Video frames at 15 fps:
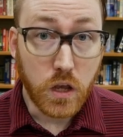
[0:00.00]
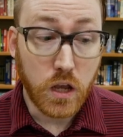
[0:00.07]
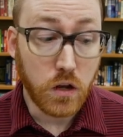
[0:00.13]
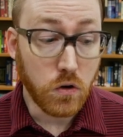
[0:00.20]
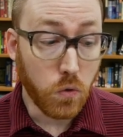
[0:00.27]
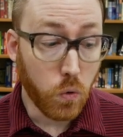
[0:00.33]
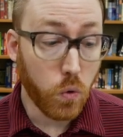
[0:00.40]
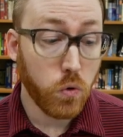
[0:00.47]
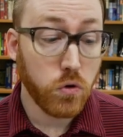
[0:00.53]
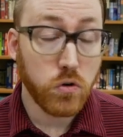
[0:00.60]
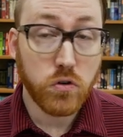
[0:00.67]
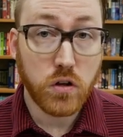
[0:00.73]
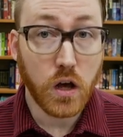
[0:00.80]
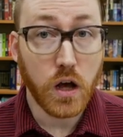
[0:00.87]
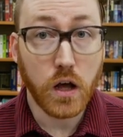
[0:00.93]
in order
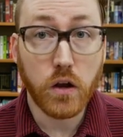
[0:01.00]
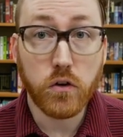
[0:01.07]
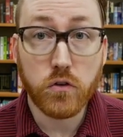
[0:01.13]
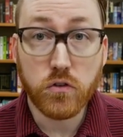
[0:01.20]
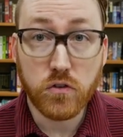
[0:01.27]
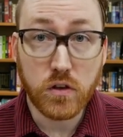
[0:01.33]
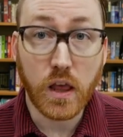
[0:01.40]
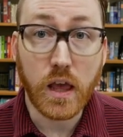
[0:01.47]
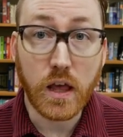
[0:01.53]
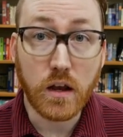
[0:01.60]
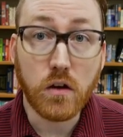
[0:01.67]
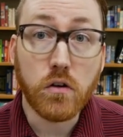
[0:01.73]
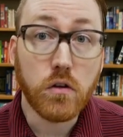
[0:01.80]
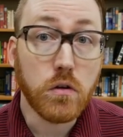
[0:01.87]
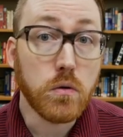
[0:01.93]
to
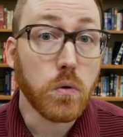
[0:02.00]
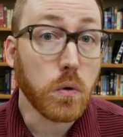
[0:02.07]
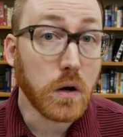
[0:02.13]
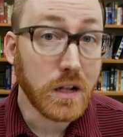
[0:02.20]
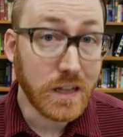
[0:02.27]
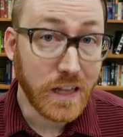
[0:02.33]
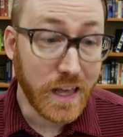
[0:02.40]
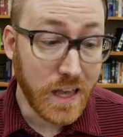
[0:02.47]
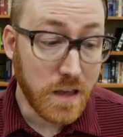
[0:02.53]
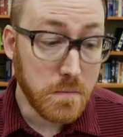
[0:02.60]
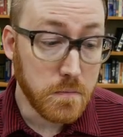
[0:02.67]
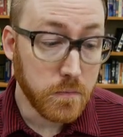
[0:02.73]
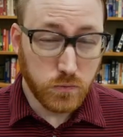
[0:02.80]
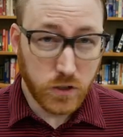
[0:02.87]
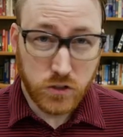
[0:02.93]
understand your
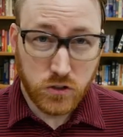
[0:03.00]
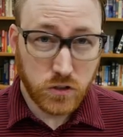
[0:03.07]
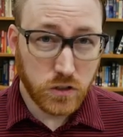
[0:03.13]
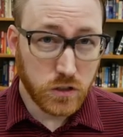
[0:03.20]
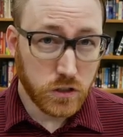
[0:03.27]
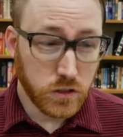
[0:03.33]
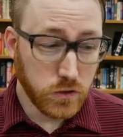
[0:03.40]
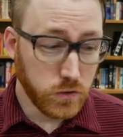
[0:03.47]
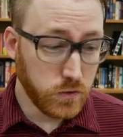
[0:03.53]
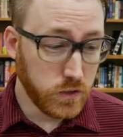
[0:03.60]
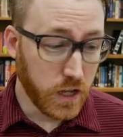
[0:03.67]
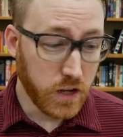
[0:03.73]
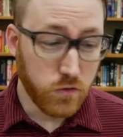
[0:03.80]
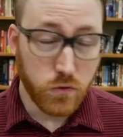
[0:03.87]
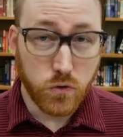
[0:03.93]
claim? This should include
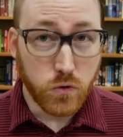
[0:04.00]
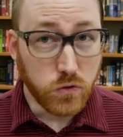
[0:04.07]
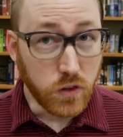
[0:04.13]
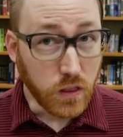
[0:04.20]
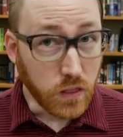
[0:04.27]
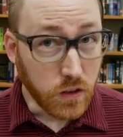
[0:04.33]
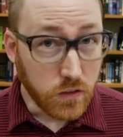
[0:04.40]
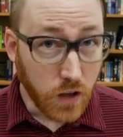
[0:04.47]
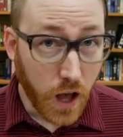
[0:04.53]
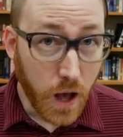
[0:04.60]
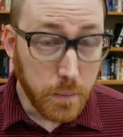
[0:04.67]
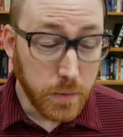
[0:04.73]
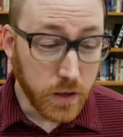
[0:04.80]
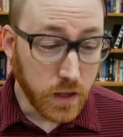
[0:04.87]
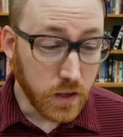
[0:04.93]
introducing the
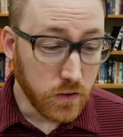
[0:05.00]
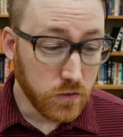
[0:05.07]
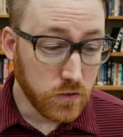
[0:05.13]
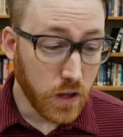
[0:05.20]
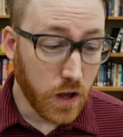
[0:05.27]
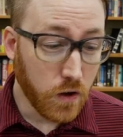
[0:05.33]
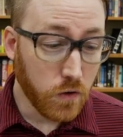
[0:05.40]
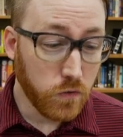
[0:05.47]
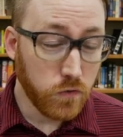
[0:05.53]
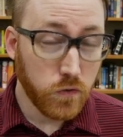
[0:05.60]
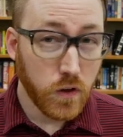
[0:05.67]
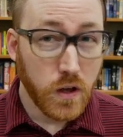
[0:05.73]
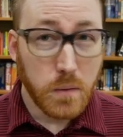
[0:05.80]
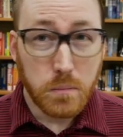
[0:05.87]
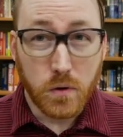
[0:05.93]
topic itself,
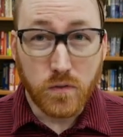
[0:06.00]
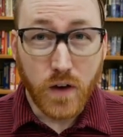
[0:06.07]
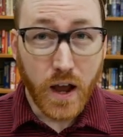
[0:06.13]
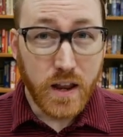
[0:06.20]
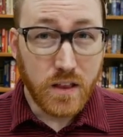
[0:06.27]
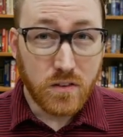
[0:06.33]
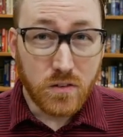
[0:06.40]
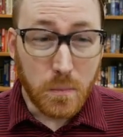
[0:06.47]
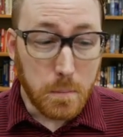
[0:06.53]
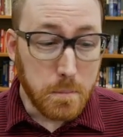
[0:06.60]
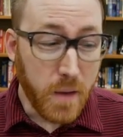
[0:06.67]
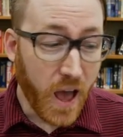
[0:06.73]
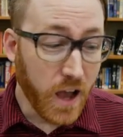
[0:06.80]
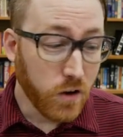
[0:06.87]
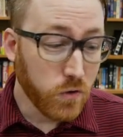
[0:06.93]
providing some
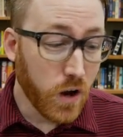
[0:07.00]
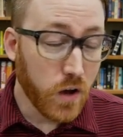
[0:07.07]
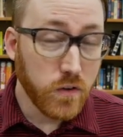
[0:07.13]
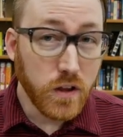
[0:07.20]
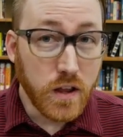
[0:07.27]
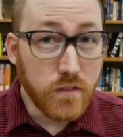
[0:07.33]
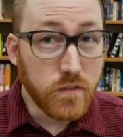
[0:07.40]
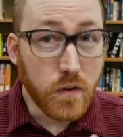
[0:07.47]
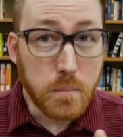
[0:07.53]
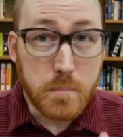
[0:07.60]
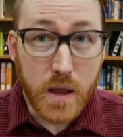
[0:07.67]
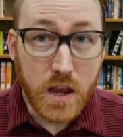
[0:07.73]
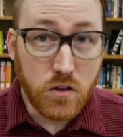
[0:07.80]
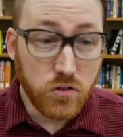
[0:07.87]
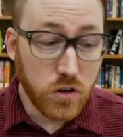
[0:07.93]
background
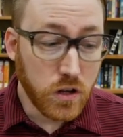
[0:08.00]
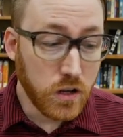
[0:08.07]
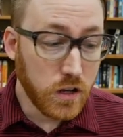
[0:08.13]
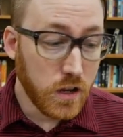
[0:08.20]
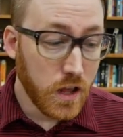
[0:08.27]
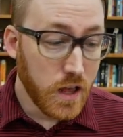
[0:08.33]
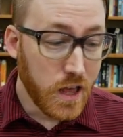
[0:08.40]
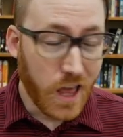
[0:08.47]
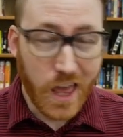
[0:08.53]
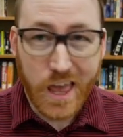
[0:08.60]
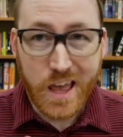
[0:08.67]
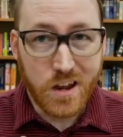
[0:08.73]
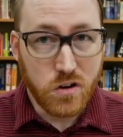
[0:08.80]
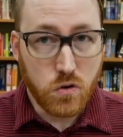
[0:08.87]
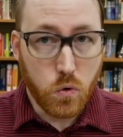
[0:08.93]
information,
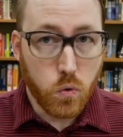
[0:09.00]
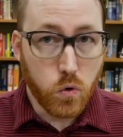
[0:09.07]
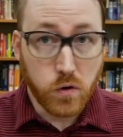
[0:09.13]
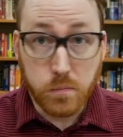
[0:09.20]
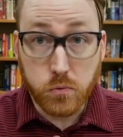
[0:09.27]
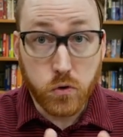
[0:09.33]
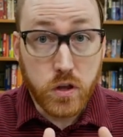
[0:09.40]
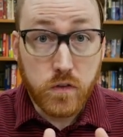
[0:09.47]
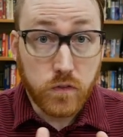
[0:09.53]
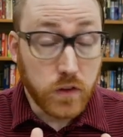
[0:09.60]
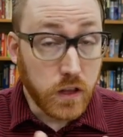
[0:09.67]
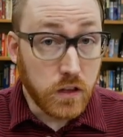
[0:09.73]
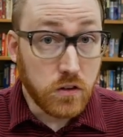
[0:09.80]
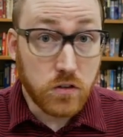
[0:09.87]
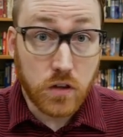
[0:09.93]
and or
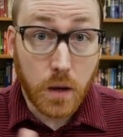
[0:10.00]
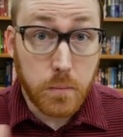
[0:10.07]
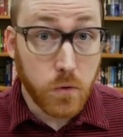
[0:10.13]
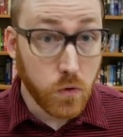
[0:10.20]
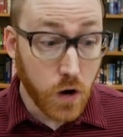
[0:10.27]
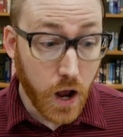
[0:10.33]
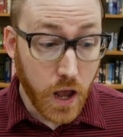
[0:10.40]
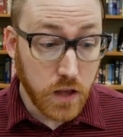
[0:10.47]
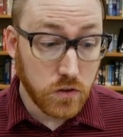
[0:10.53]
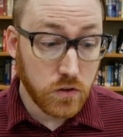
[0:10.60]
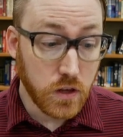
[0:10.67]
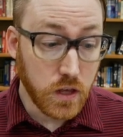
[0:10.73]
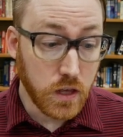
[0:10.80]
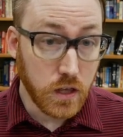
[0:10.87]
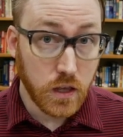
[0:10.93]
briefly
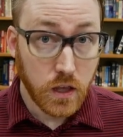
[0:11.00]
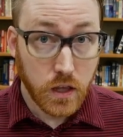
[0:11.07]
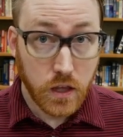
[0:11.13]
summarizing